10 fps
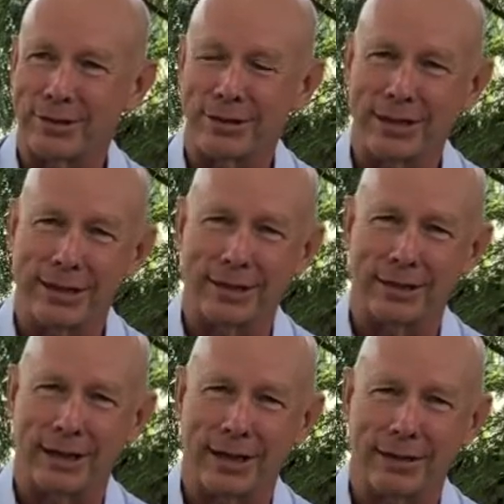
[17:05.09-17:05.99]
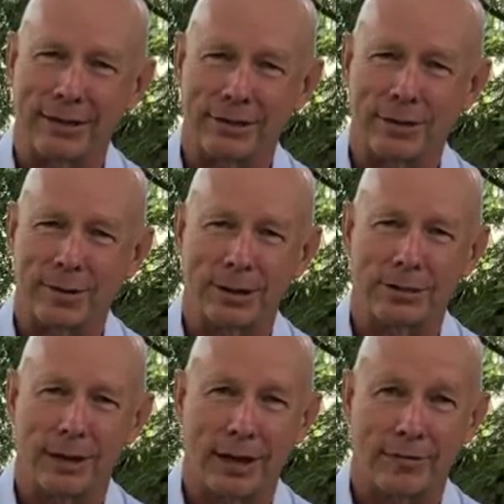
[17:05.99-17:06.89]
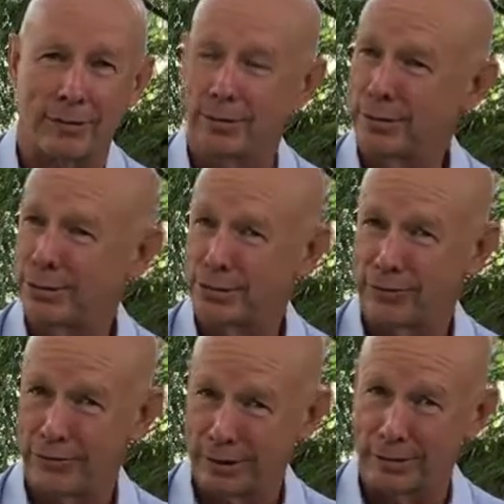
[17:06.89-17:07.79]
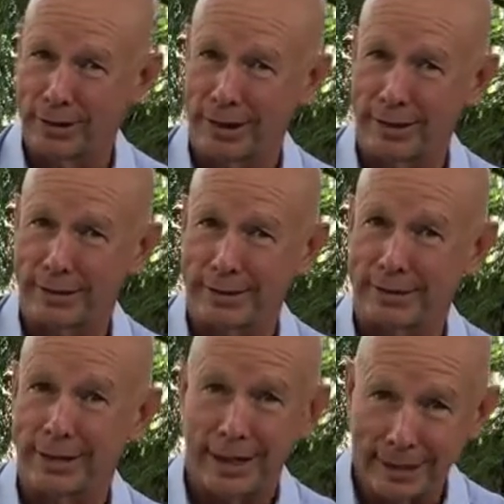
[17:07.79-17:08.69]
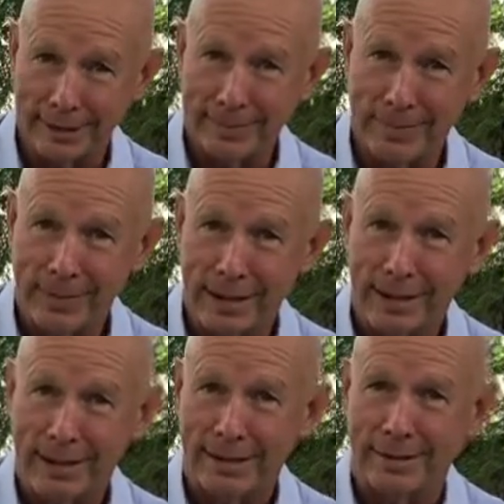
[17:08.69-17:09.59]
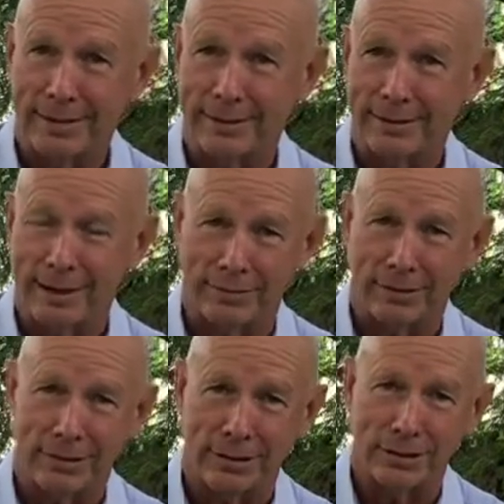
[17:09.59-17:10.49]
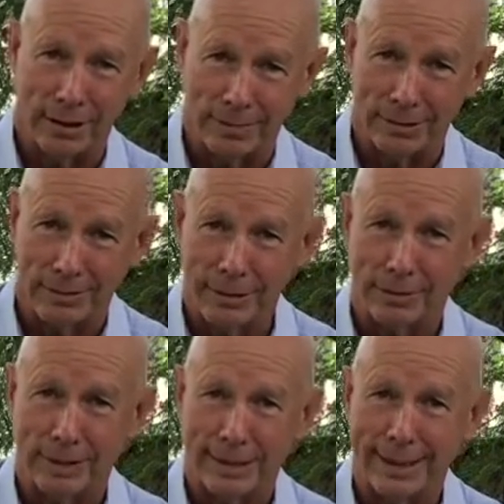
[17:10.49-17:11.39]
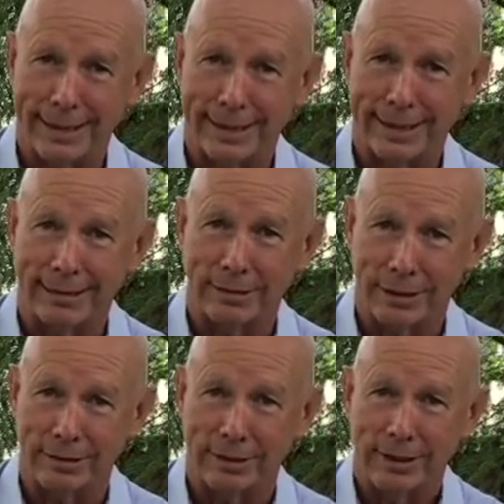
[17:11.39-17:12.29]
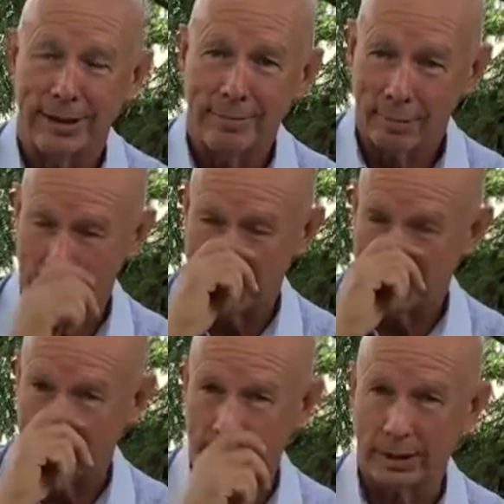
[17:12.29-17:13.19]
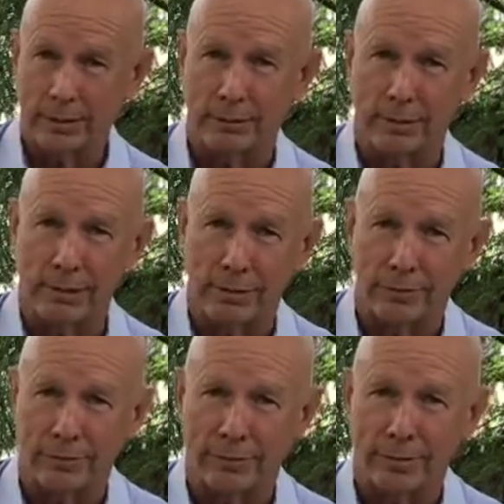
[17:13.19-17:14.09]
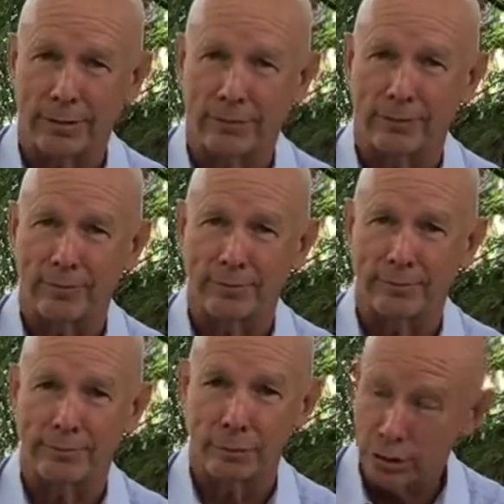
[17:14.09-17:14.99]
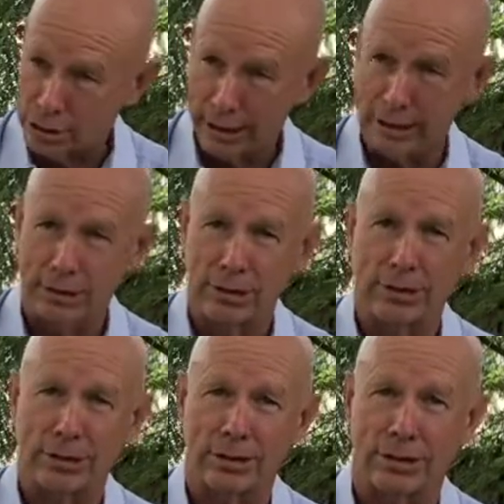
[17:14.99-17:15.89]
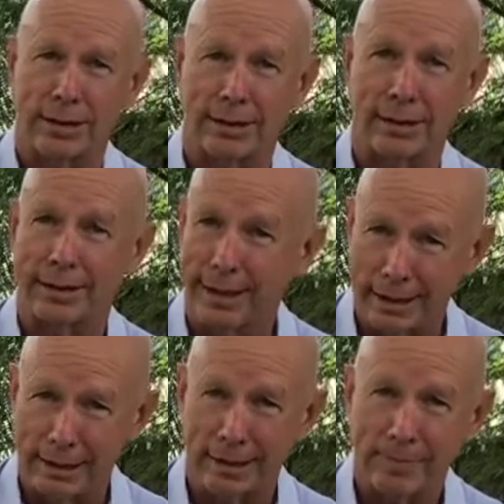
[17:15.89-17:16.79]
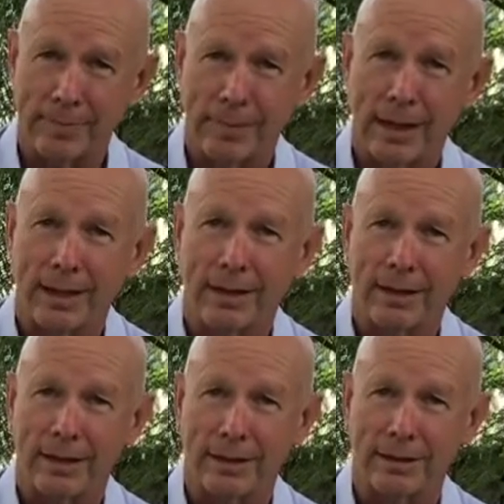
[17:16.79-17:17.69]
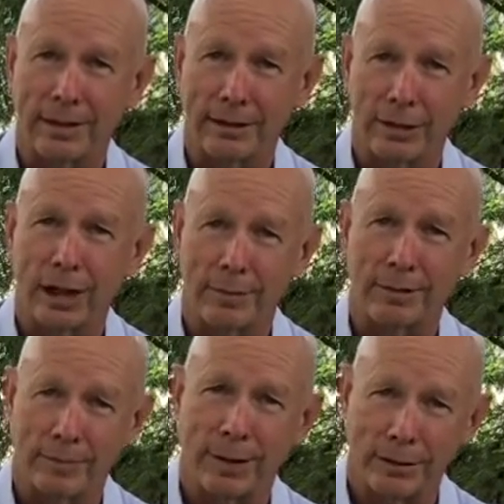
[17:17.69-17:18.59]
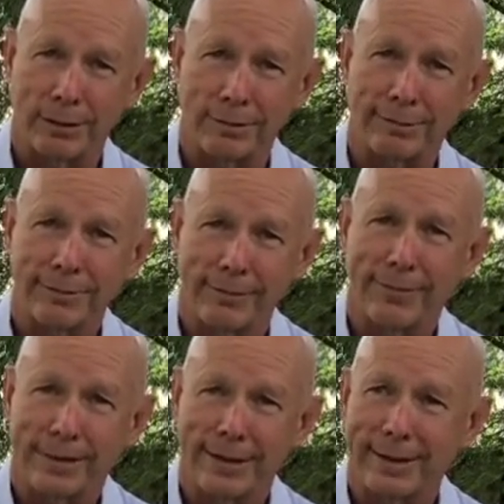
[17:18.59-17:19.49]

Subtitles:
Years ago there used to be a draft horse field day at Dagan. I'd love to see someone resurrect that again too. But been to a lot of bush dances at Kandanga. Yeah, you name it, I've been to it. Oh, good.